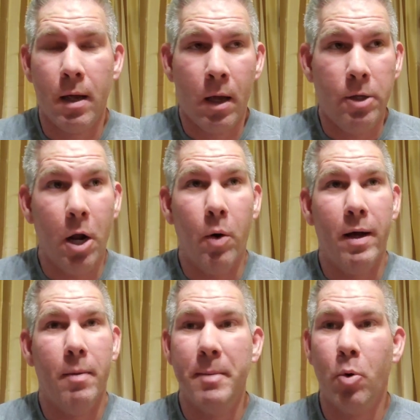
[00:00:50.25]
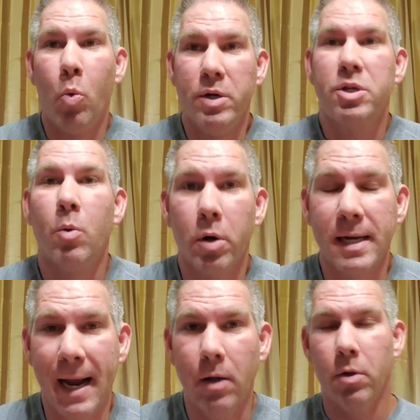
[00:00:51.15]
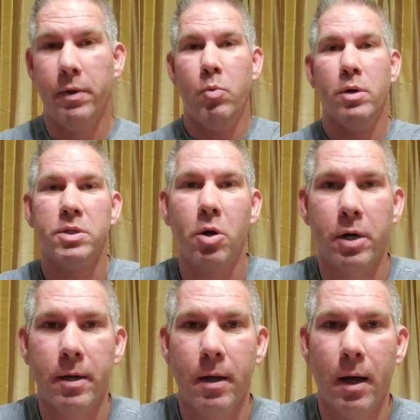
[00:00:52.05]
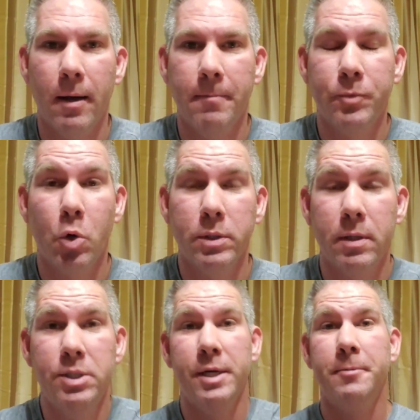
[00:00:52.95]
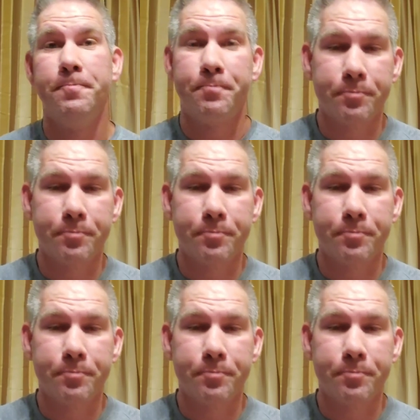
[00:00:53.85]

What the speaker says: you know, people want to start working out or they want to start going to the gym.